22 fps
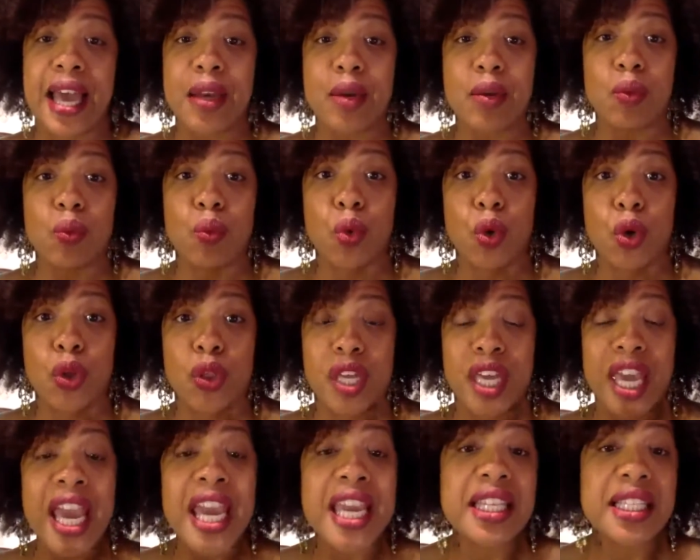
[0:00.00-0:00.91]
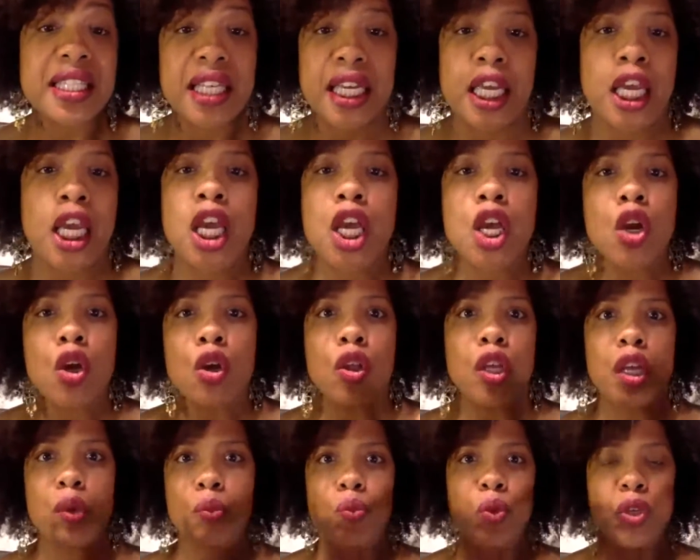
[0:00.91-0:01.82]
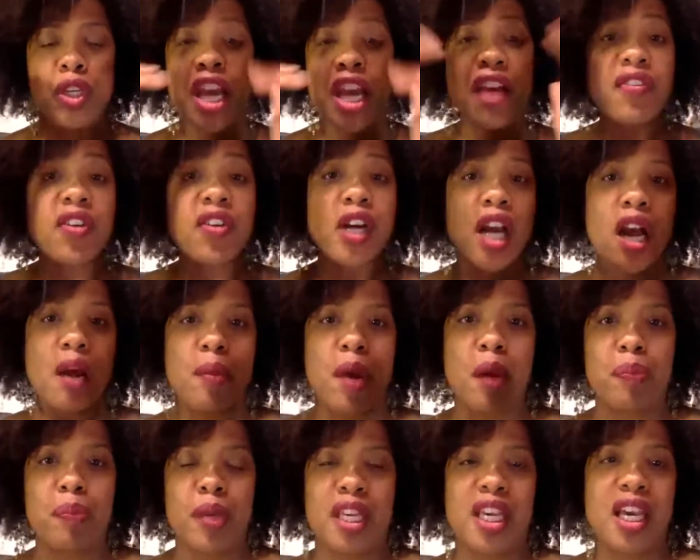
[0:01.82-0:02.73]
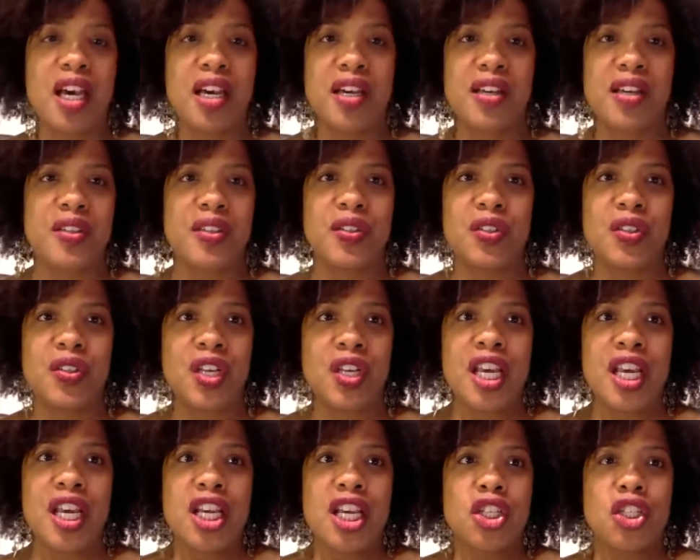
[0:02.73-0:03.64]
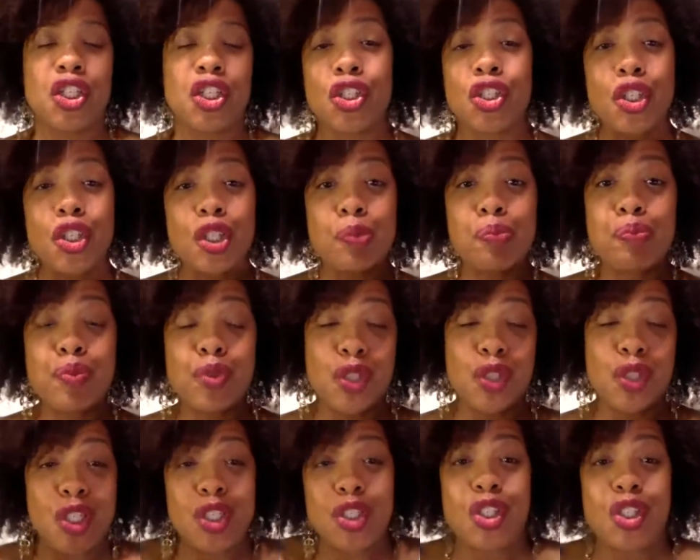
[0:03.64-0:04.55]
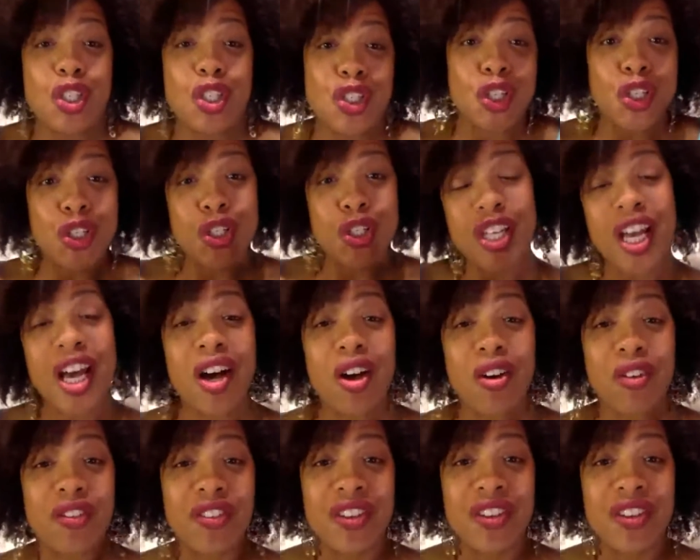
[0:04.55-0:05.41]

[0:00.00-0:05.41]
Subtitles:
were the case. Like, it would never come up because she's just herself.